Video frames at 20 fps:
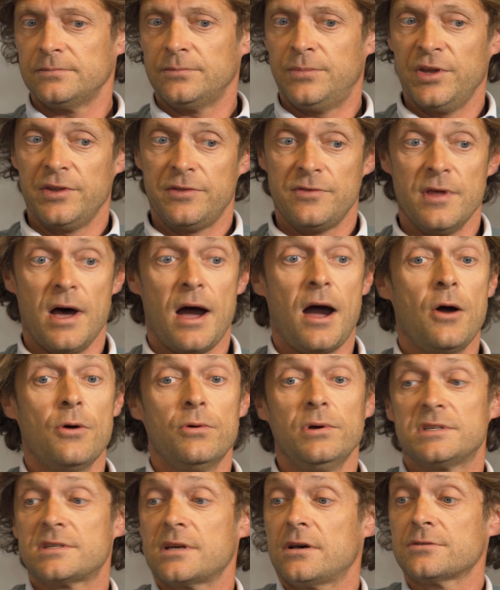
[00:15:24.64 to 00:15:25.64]
But
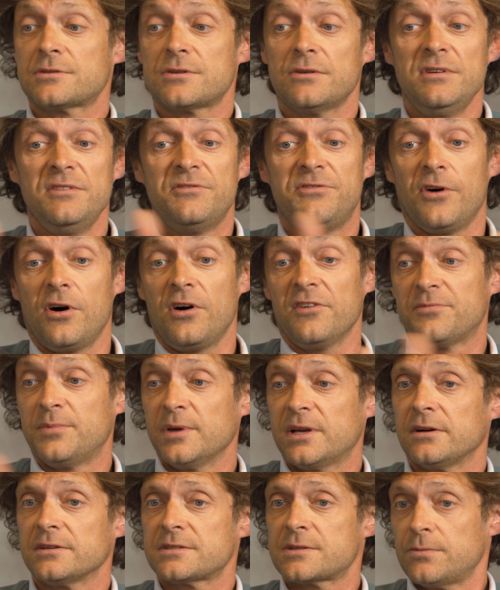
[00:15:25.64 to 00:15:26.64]
now it's also evolved
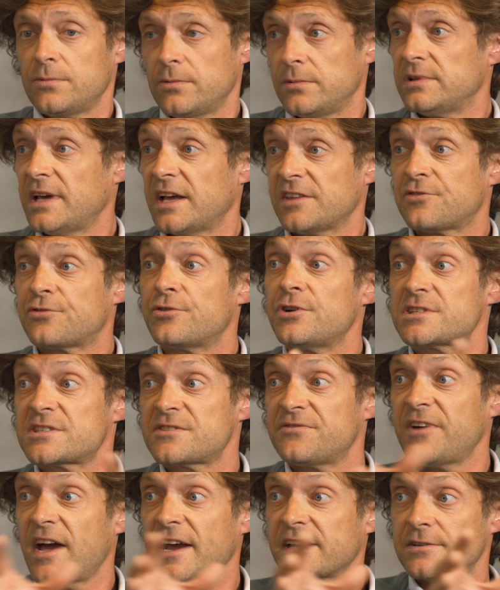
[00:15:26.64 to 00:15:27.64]
because that
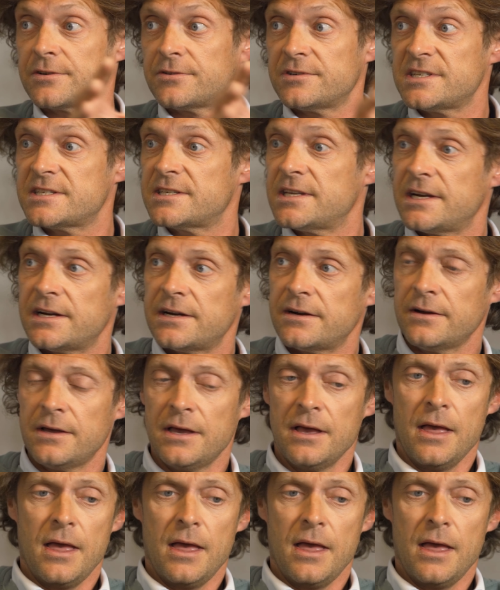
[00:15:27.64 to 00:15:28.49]
trust factor is there.